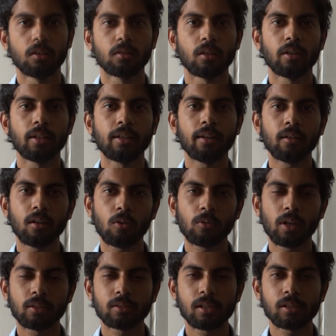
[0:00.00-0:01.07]
The written
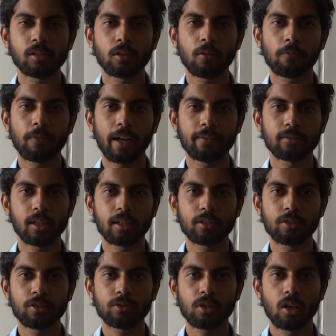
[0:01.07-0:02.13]
round consisted of 5
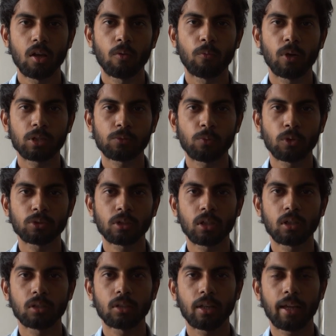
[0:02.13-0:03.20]
sections. First was
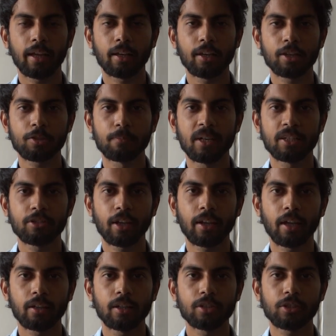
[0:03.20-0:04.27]
English, basic
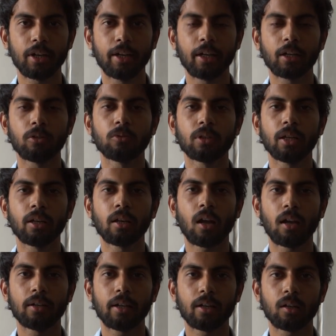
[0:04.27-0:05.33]
English. It included an
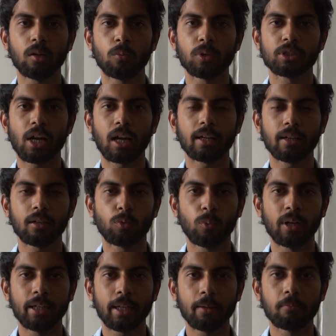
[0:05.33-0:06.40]
article which had
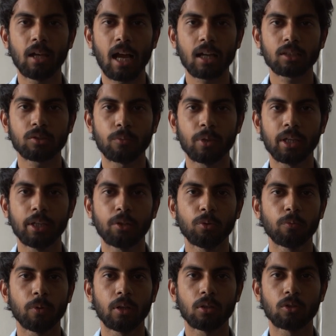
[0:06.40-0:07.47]
20 blanks. We need to
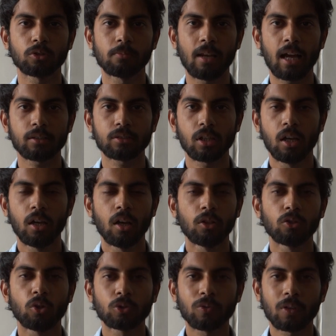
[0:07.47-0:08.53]
fill those blanks.
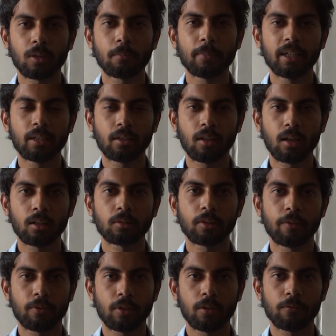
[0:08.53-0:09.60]
Those were a bit
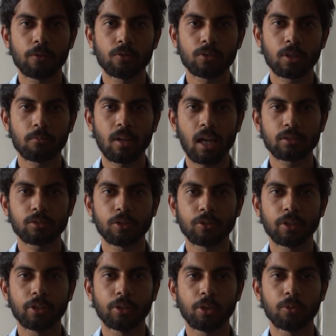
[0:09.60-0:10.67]
confusing blanks. You
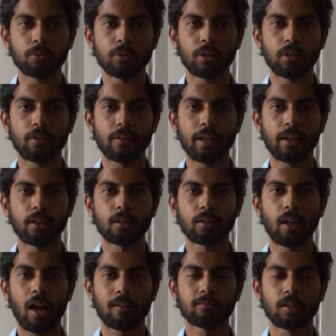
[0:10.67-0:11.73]
need
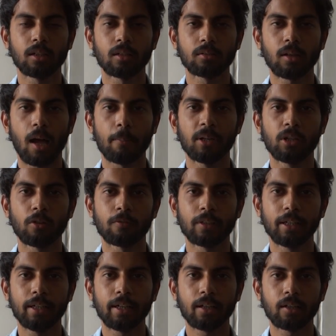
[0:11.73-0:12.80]
to have the habit of
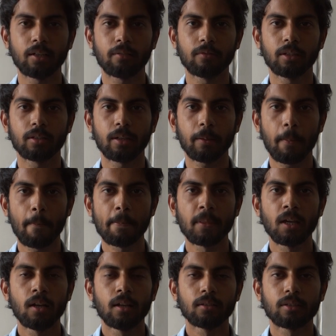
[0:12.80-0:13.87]
reading and everything.
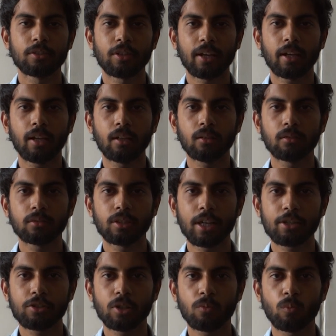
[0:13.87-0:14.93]
The second
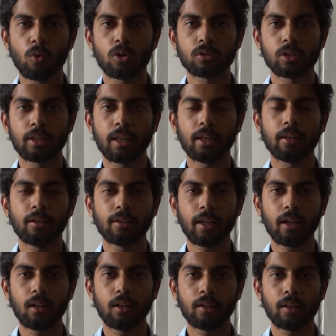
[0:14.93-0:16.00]
section was an
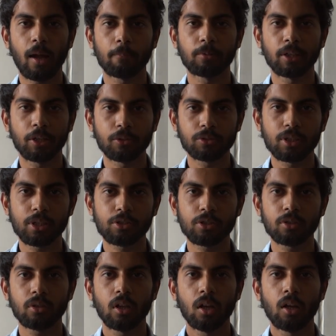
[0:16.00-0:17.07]
analytical and aptitude
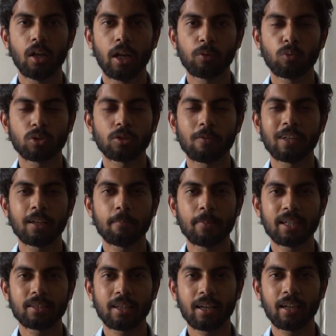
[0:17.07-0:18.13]
section. It was a very
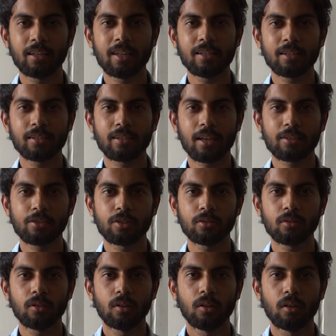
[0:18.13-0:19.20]
basic and easy
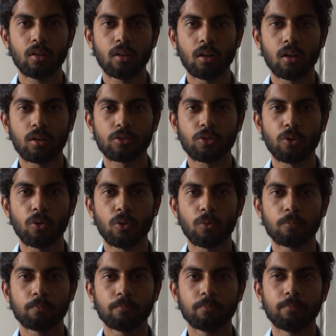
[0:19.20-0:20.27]
section.
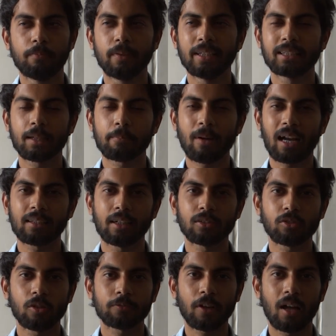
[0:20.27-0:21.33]
So basic
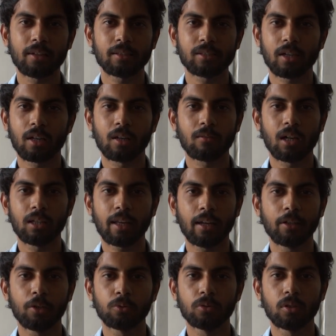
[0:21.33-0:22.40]
practice of RS Agarwal
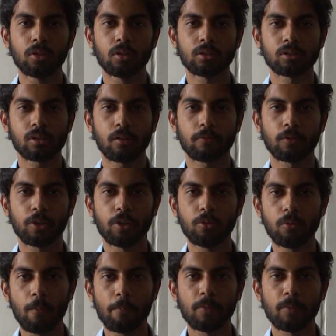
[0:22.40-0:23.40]
can do the stuff for you.